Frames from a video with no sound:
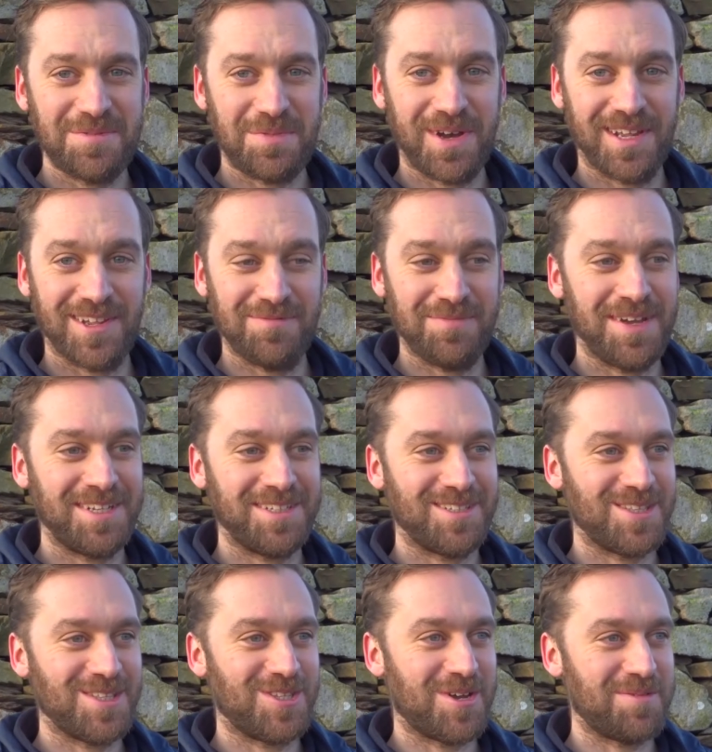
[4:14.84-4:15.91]
Well, I've made it to
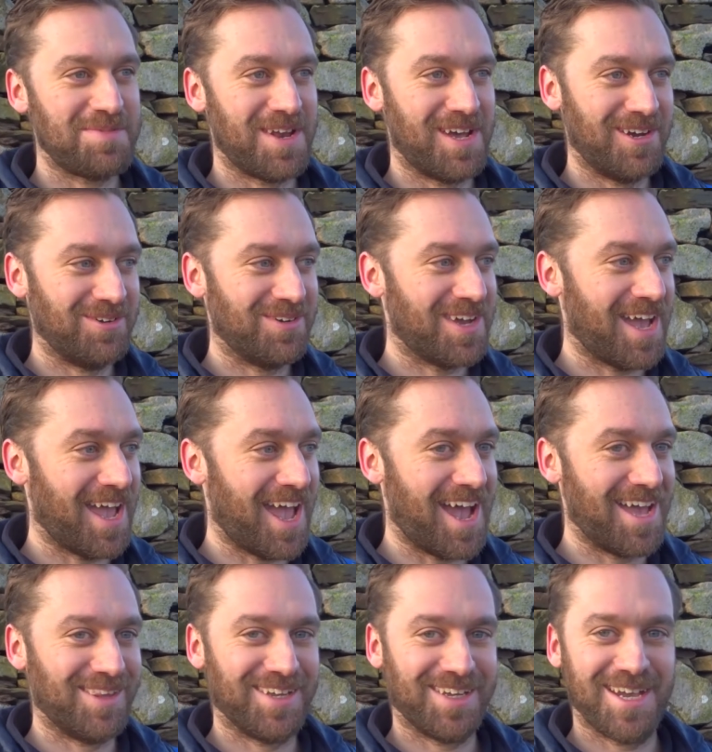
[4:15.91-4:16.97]
the top now,
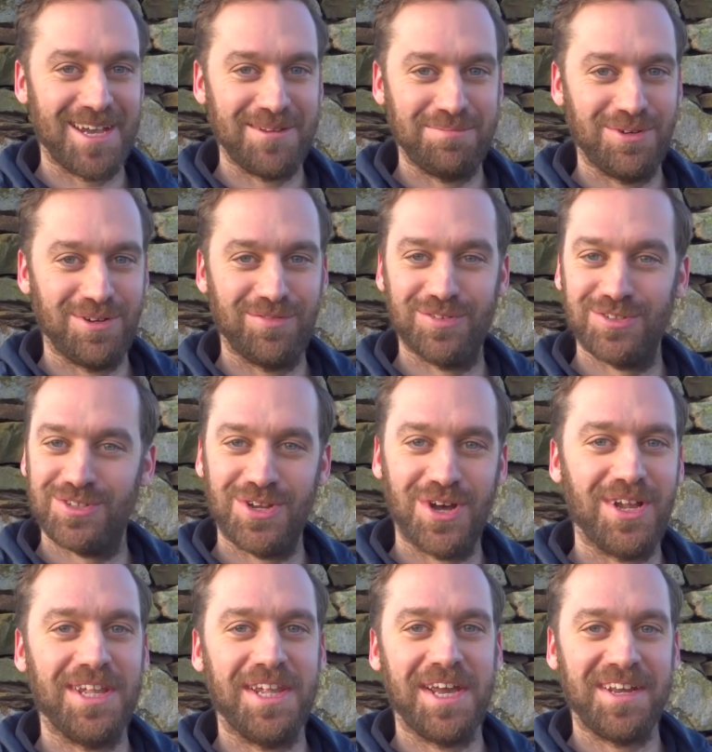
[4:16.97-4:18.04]
and the guidebook was not
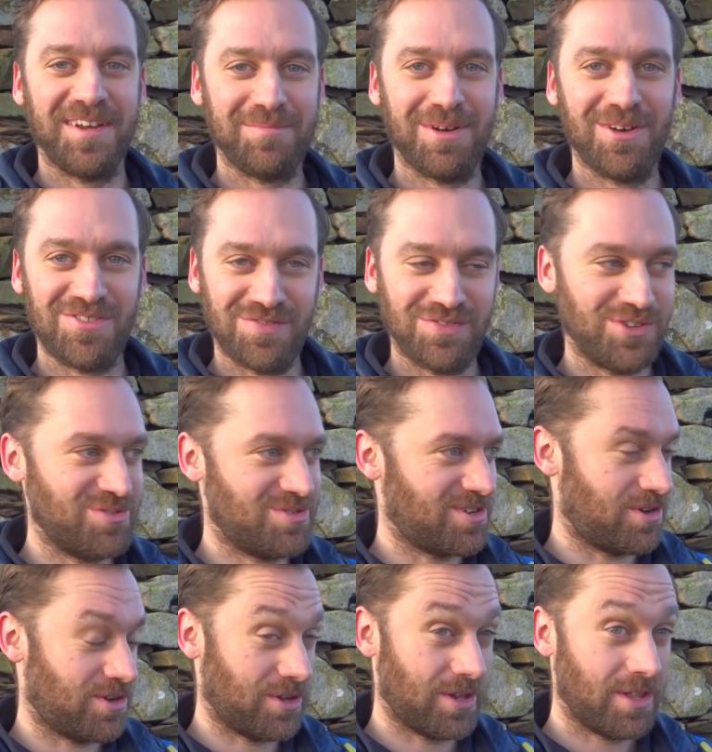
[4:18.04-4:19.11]
lying about the views at
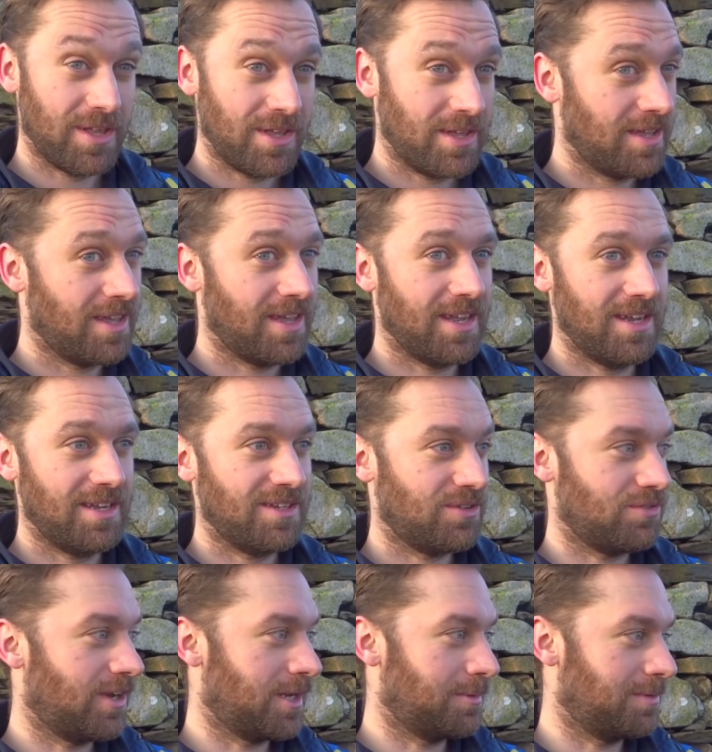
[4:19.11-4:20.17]
all.
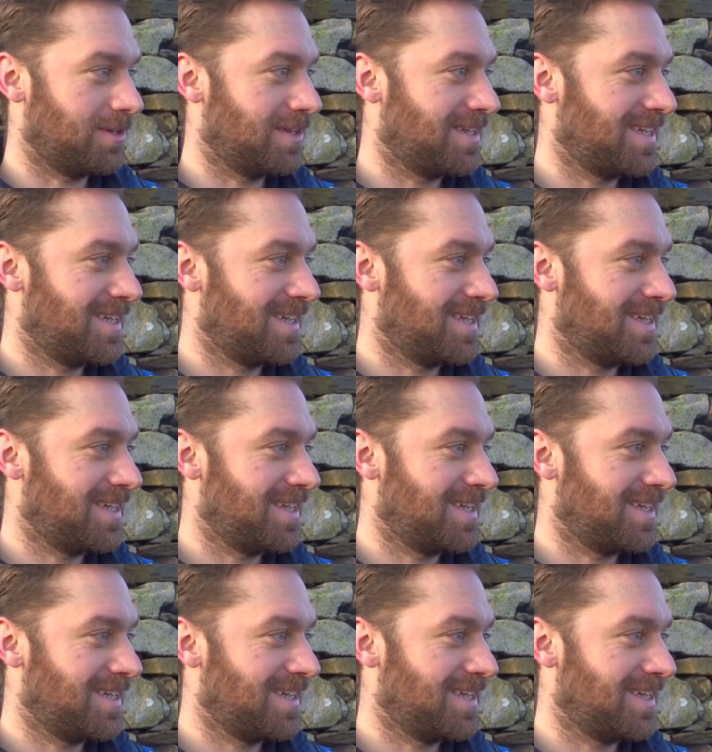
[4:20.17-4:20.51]
Incredible.